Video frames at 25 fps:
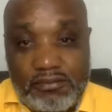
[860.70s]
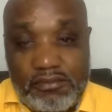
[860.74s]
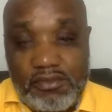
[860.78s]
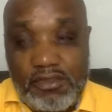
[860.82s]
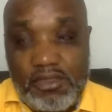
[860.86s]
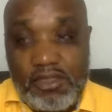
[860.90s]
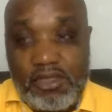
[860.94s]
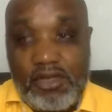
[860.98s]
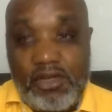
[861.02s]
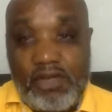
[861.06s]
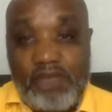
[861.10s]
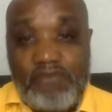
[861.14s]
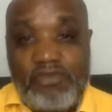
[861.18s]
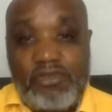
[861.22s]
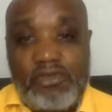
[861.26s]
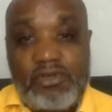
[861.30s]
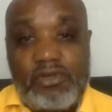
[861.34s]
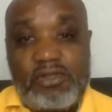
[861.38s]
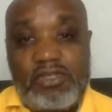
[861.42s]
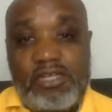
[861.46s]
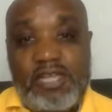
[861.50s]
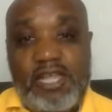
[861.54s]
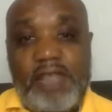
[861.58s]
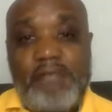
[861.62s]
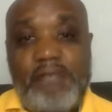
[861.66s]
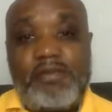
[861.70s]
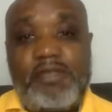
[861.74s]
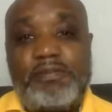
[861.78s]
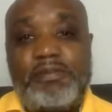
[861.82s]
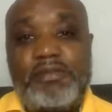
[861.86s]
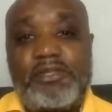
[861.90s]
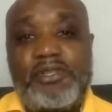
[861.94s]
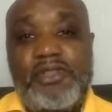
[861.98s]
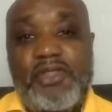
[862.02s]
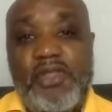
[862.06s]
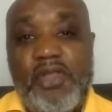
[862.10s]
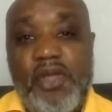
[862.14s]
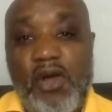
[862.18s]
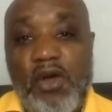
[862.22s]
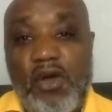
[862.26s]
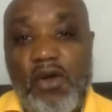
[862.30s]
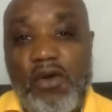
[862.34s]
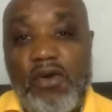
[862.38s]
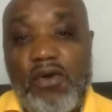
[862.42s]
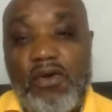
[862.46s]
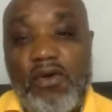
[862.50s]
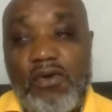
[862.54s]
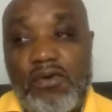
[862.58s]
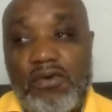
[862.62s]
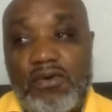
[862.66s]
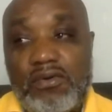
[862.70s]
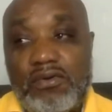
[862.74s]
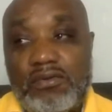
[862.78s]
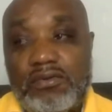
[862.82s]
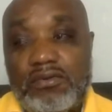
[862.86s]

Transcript: You know, if you don't let people know